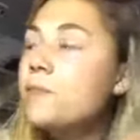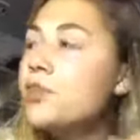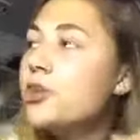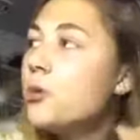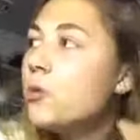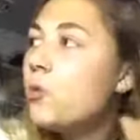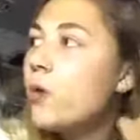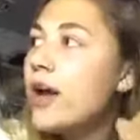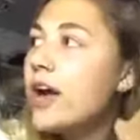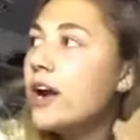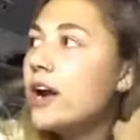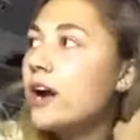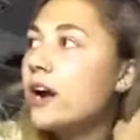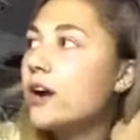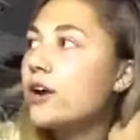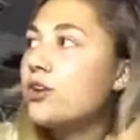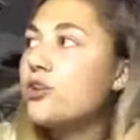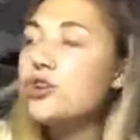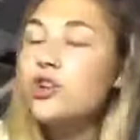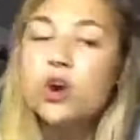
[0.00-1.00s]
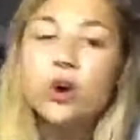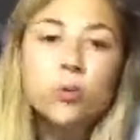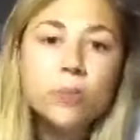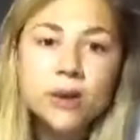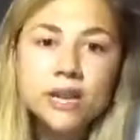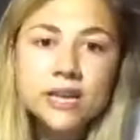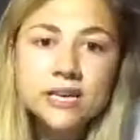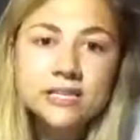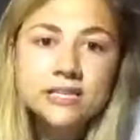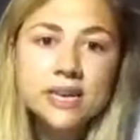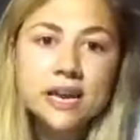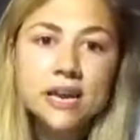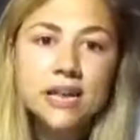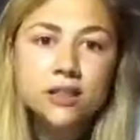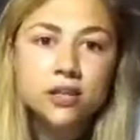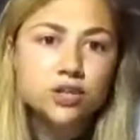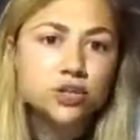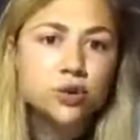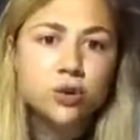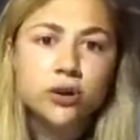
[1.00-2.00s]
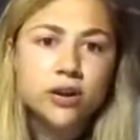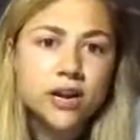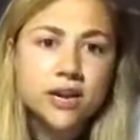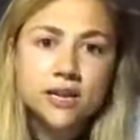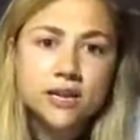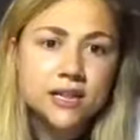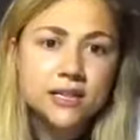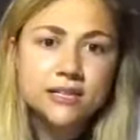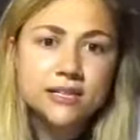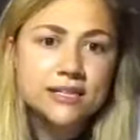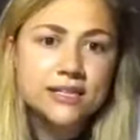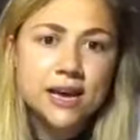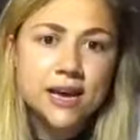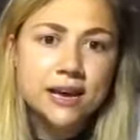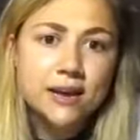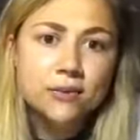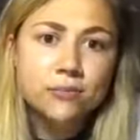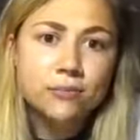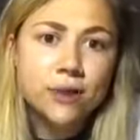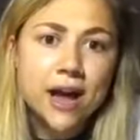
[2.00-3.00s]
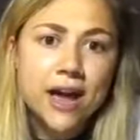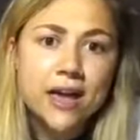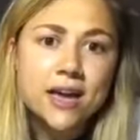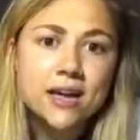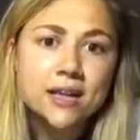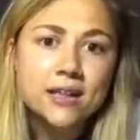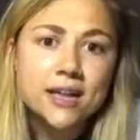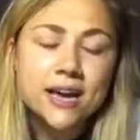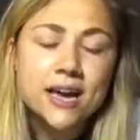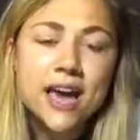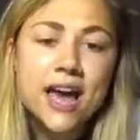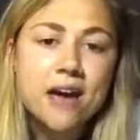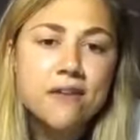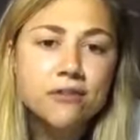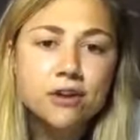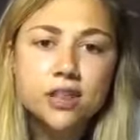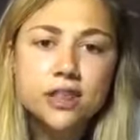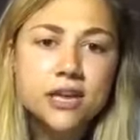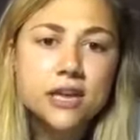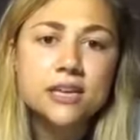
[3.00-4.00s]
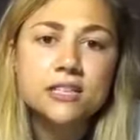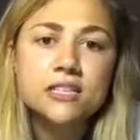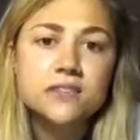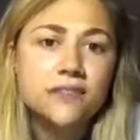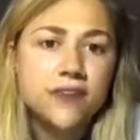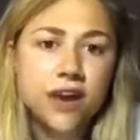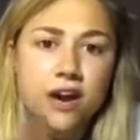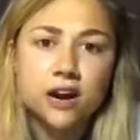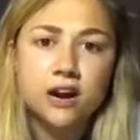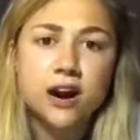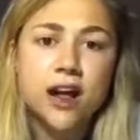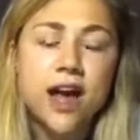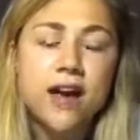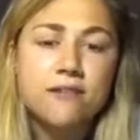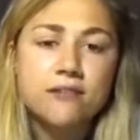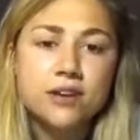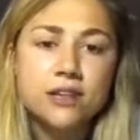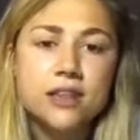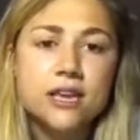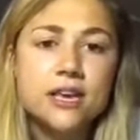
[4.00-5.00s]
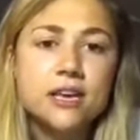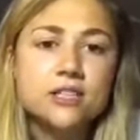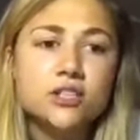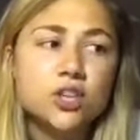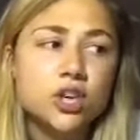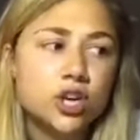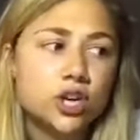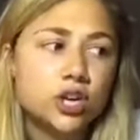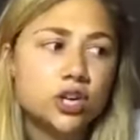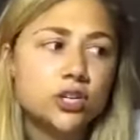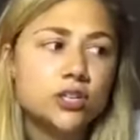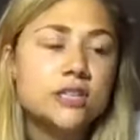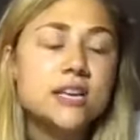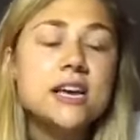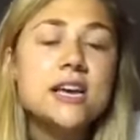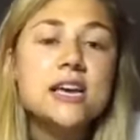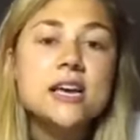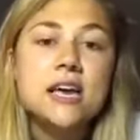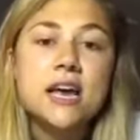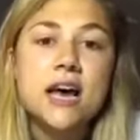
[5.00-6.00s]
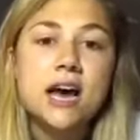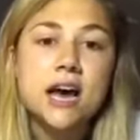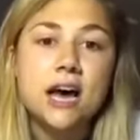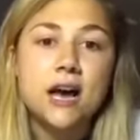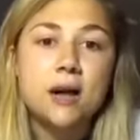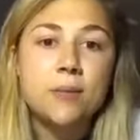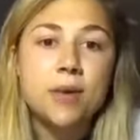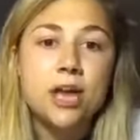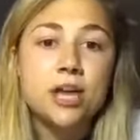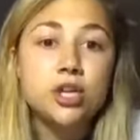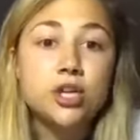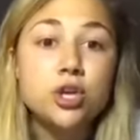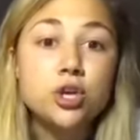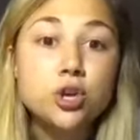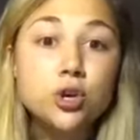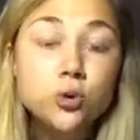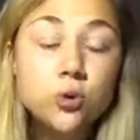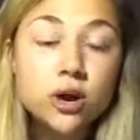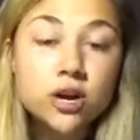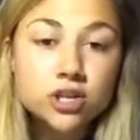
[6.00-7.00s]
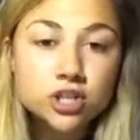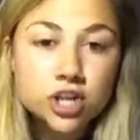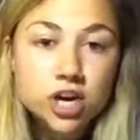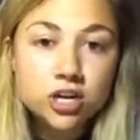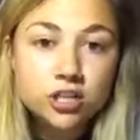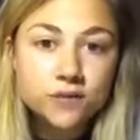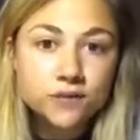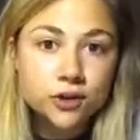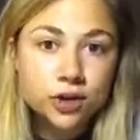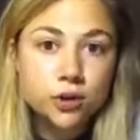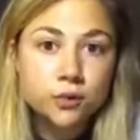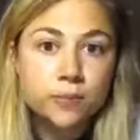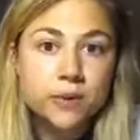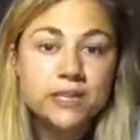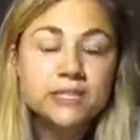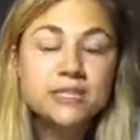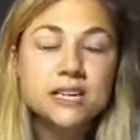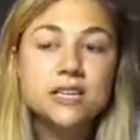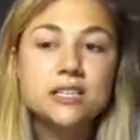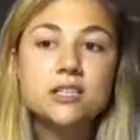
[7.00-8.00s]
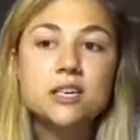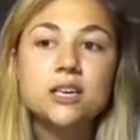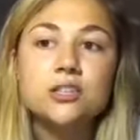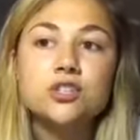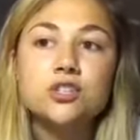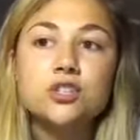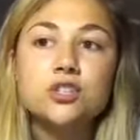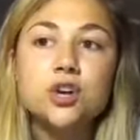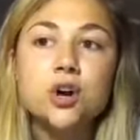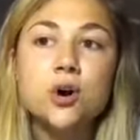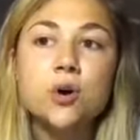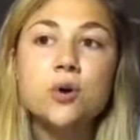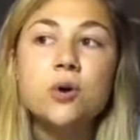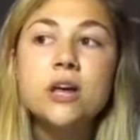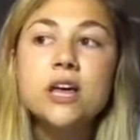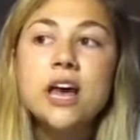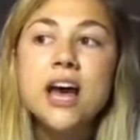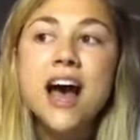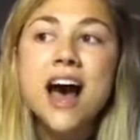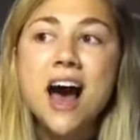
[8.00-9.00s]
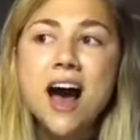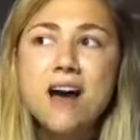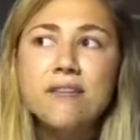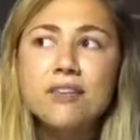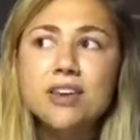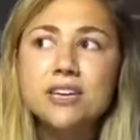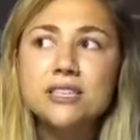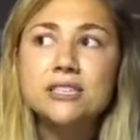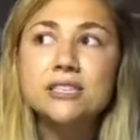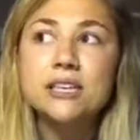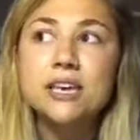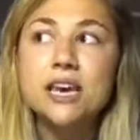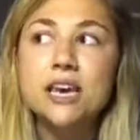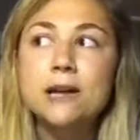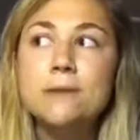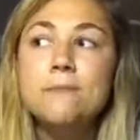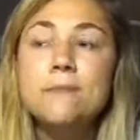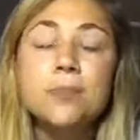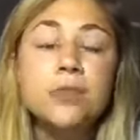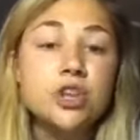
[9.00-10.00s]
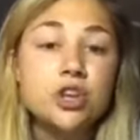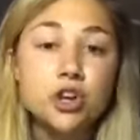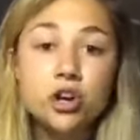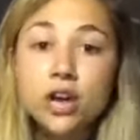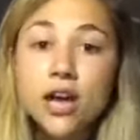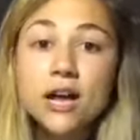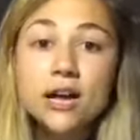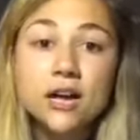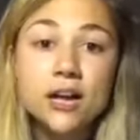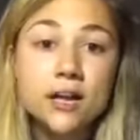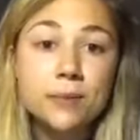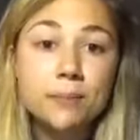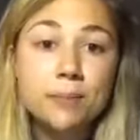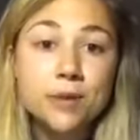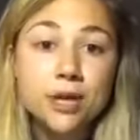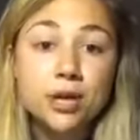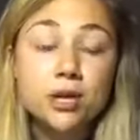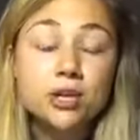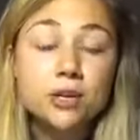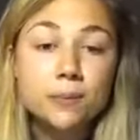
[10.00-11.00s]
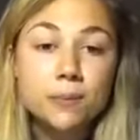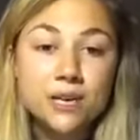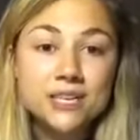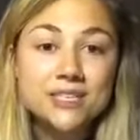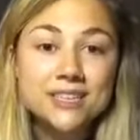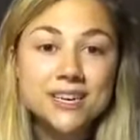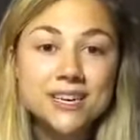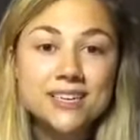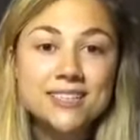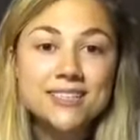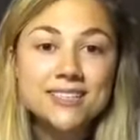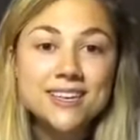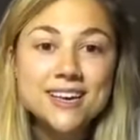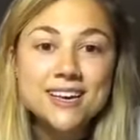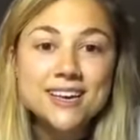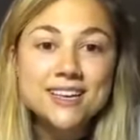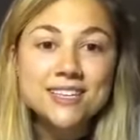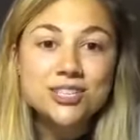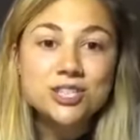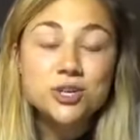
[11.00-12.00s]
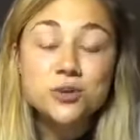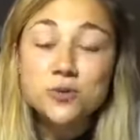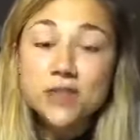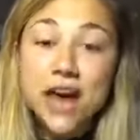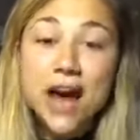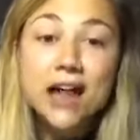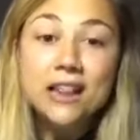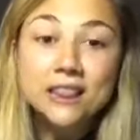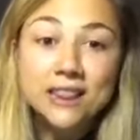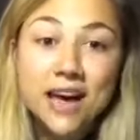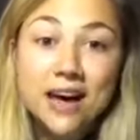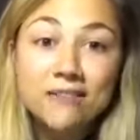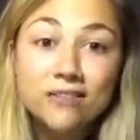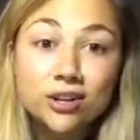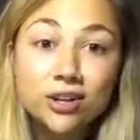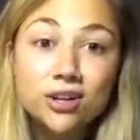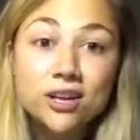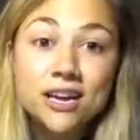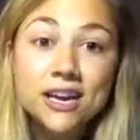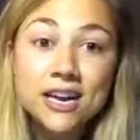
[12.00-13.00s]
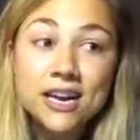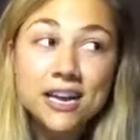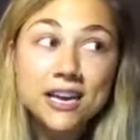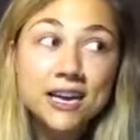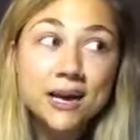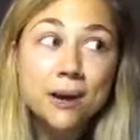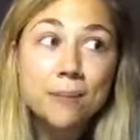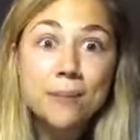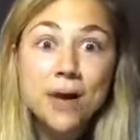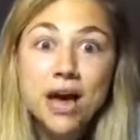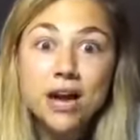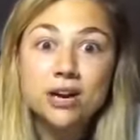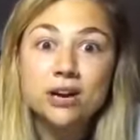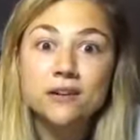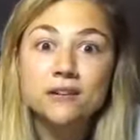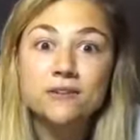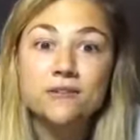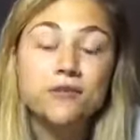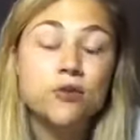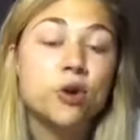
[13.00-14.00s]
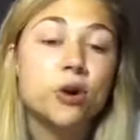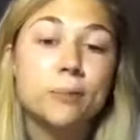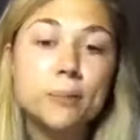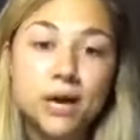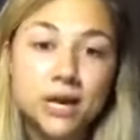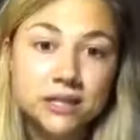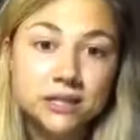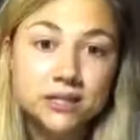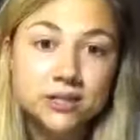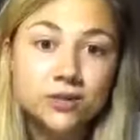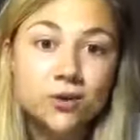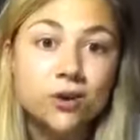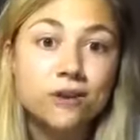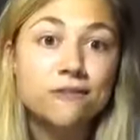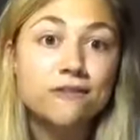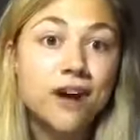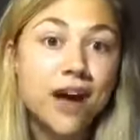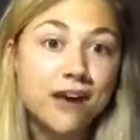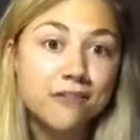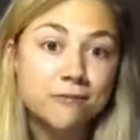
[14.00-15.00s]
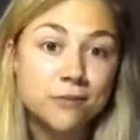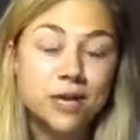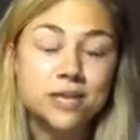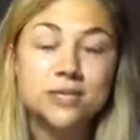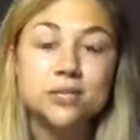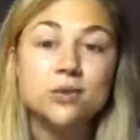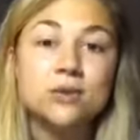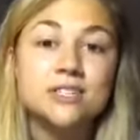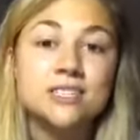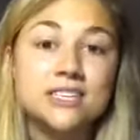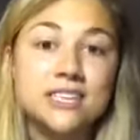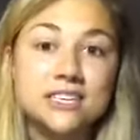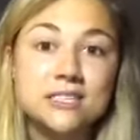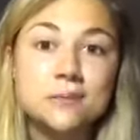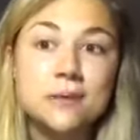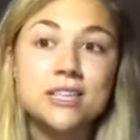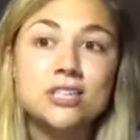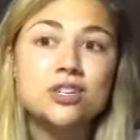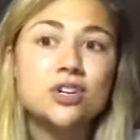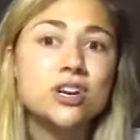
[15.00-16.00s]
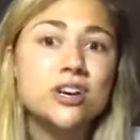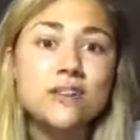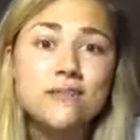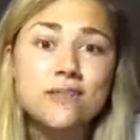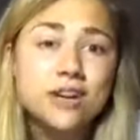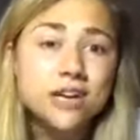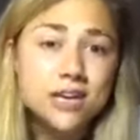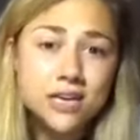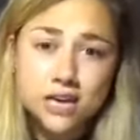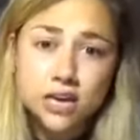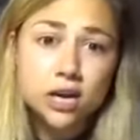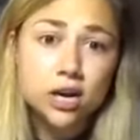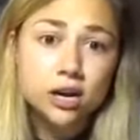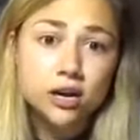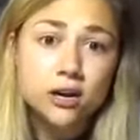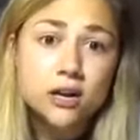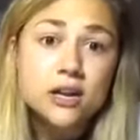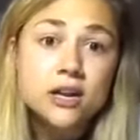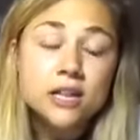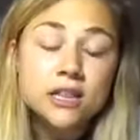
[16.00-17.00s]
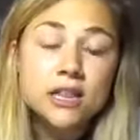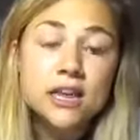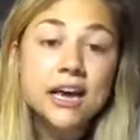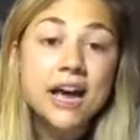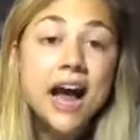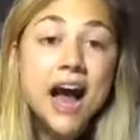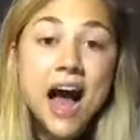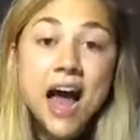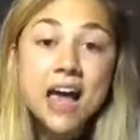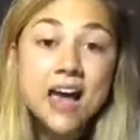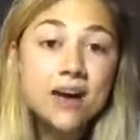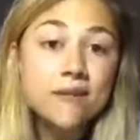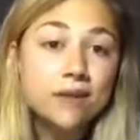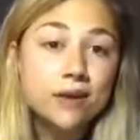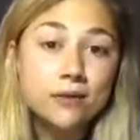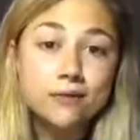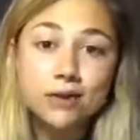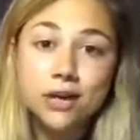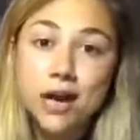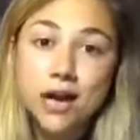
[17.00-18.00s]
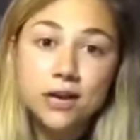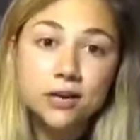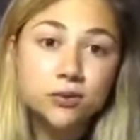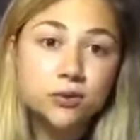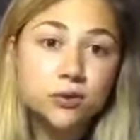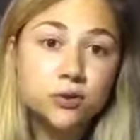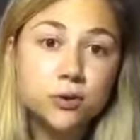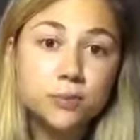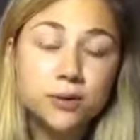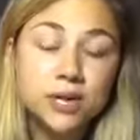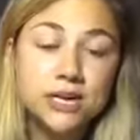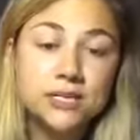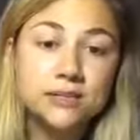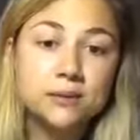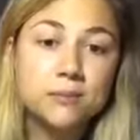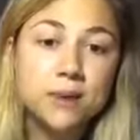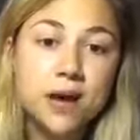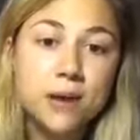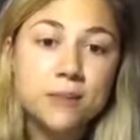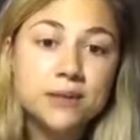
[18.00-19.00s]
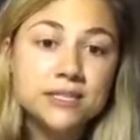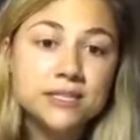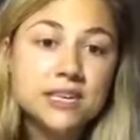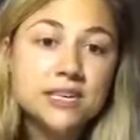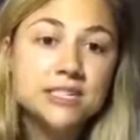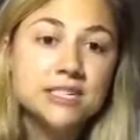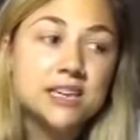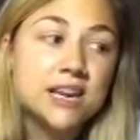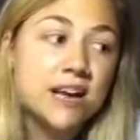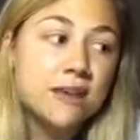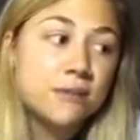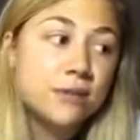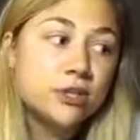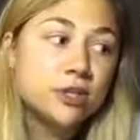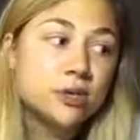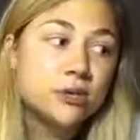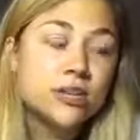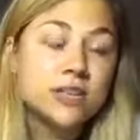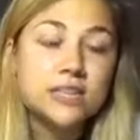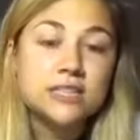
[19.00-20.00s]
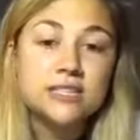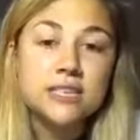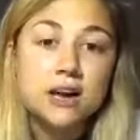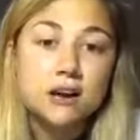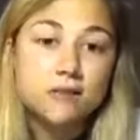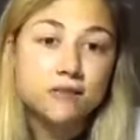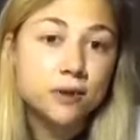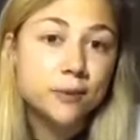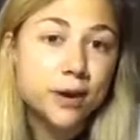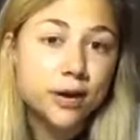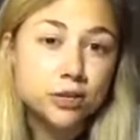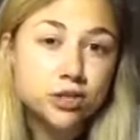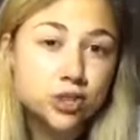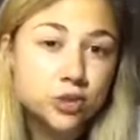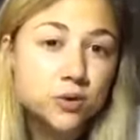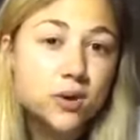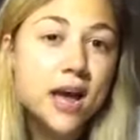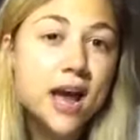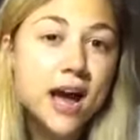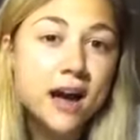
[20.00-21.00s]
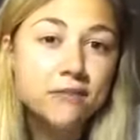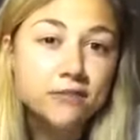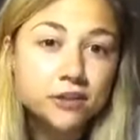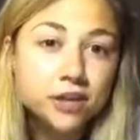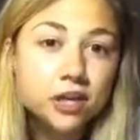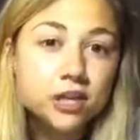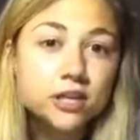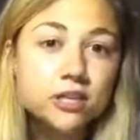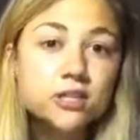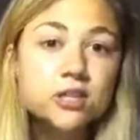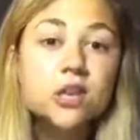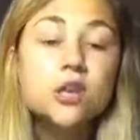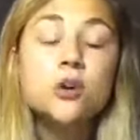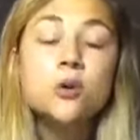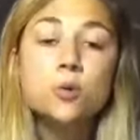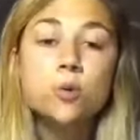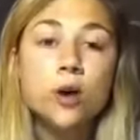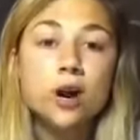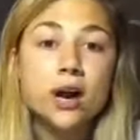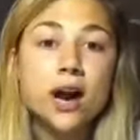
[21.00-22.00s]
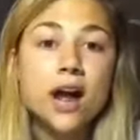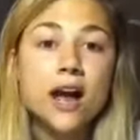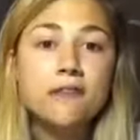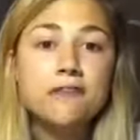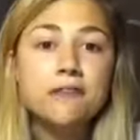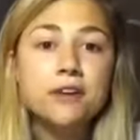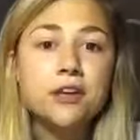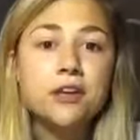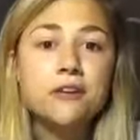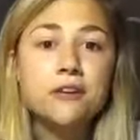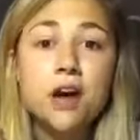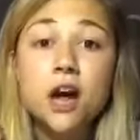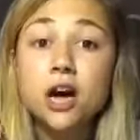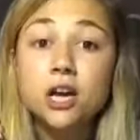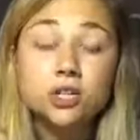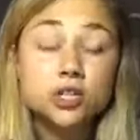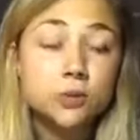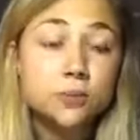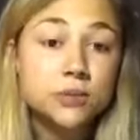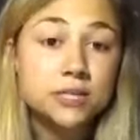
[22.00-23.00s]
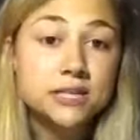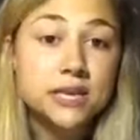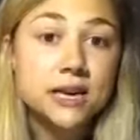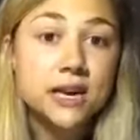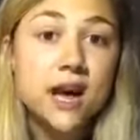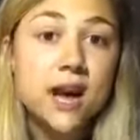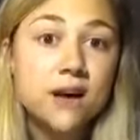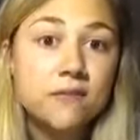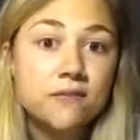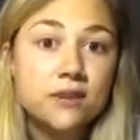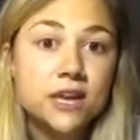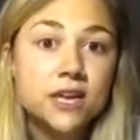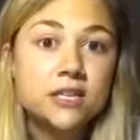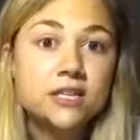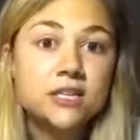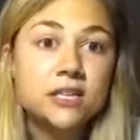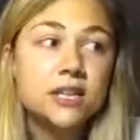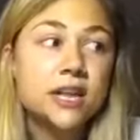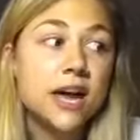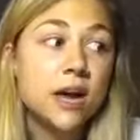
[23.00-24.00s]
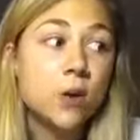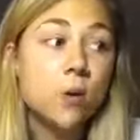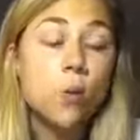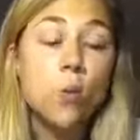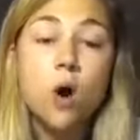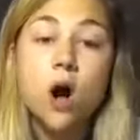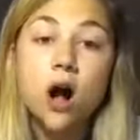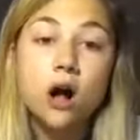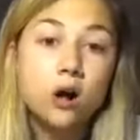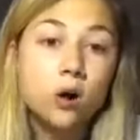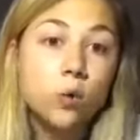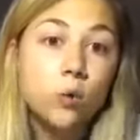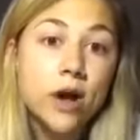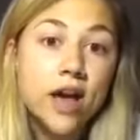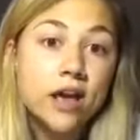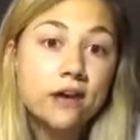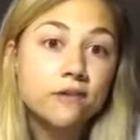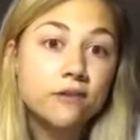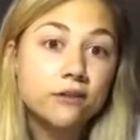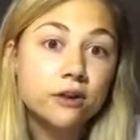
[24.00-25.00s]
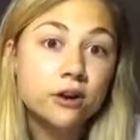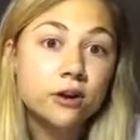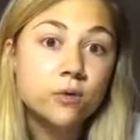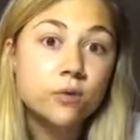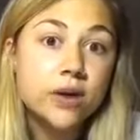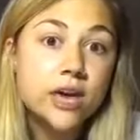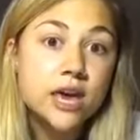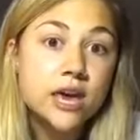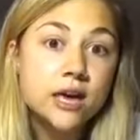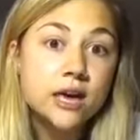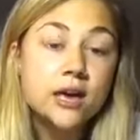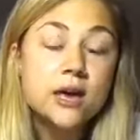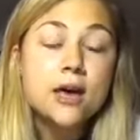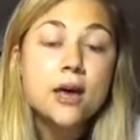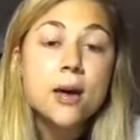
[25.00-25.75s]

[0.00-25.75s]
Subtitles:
where nobody is getting the short end of the stick, right? Like, everything is fair, everything is earned, and you are in charge of your own business. And so obviously you're not going to build a business to that level in a matter of 4 months or 5 months or 6 months or even a year. Like, I haven't even gotten to a place in my business, and I've been doing this now for about 2.5 years, where I feel 100% confident to like walk away for a week.